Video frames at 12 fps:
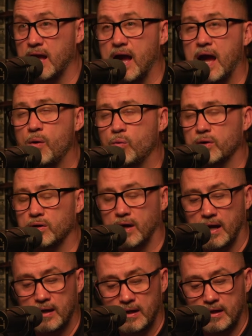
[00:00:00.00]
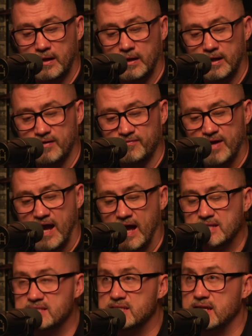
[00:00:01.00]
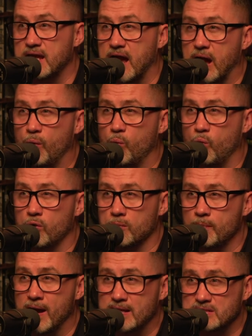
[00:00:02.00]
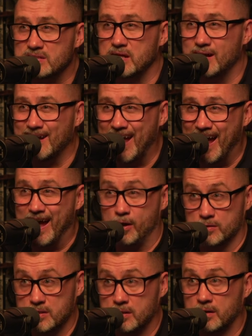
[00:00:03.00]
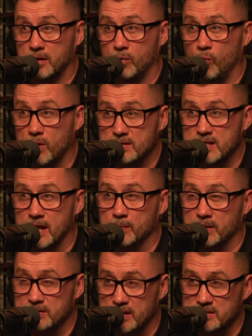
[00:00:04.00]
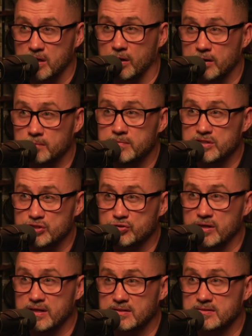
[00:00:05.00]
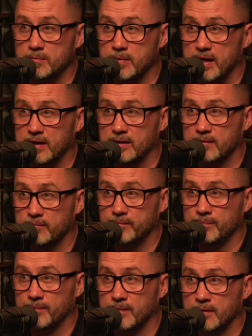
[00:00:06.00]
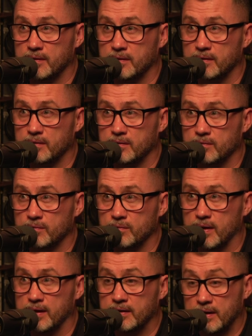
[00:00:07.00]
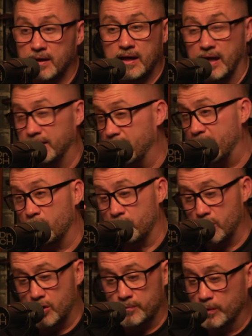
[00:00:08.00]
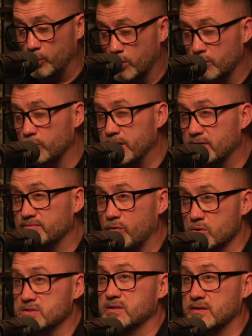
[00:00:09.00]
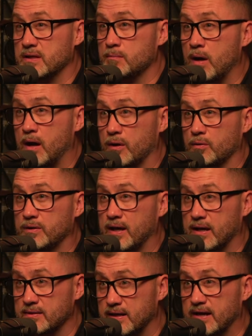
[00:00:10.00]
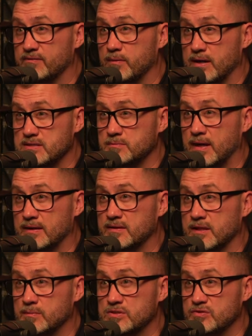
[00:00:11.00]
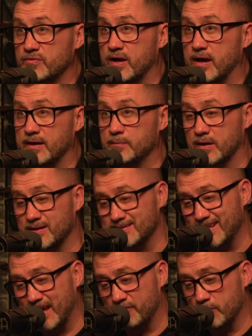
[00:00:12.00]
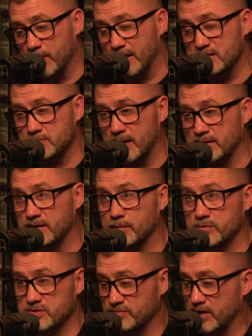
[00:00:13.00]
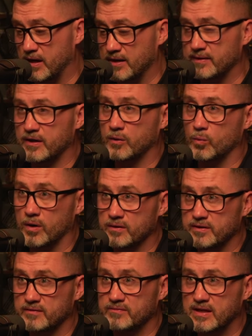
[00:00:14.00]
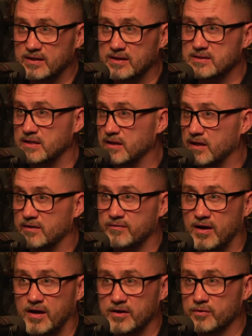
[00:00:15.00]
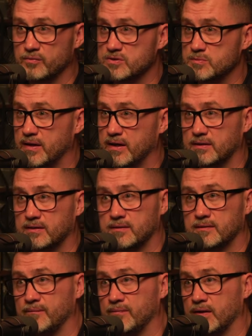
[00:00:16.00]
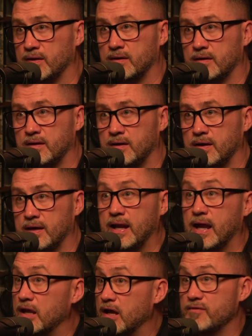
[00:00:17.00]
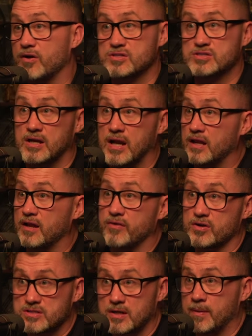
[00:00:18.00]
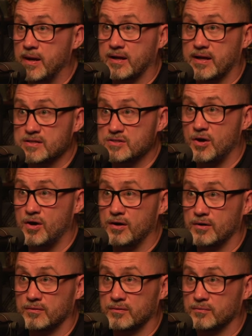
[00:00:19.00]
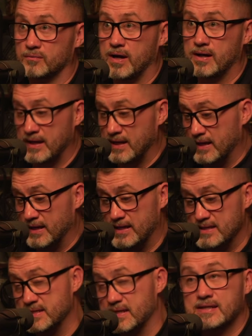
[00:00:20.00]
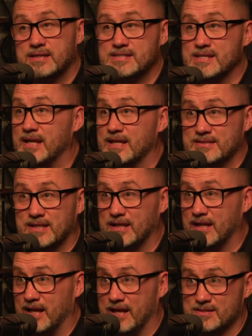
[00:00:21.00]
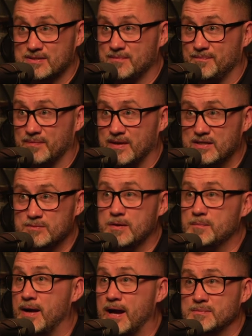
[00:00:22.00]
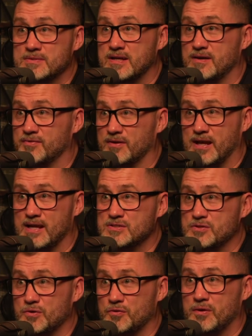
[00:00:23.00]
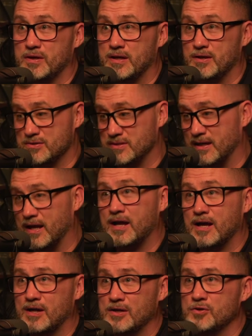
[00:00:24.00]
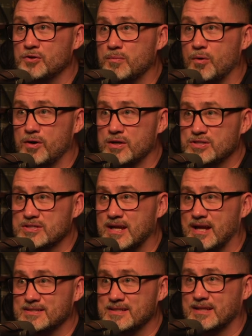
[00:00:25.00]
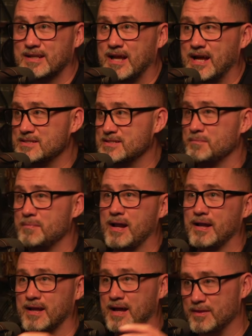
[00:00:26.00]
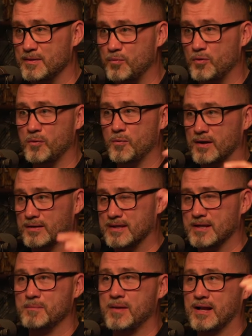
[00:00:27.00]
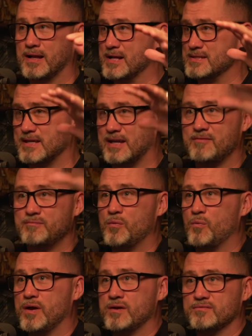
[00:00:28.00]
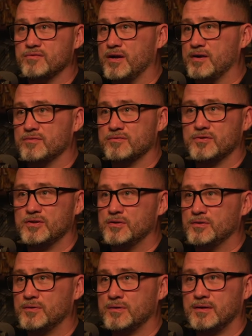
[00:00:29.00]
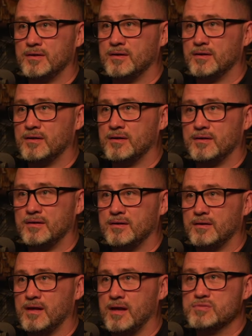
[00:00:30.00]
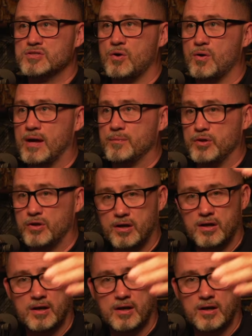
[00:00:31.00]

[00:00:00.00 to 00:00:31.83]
I will. If I see, I wore my son out one time because I saw him mistreating somebody. Right? And they don't know it, but we're reinforcing the Imago Dei that everybody's made in the image of God. And because right. everybody's made in the image of God, they are worthy of dignity, love, honor, and respect. Mm-hmm. And I love our son. I love our son Malachi's heart, right? He's in a dyslexic class, and he's been by himself for the last two or three years, and a new boy just got to the class, and Malachi, the boy walked in, and Malachi said, I've been waiting forever for you. I'm so happy you're here.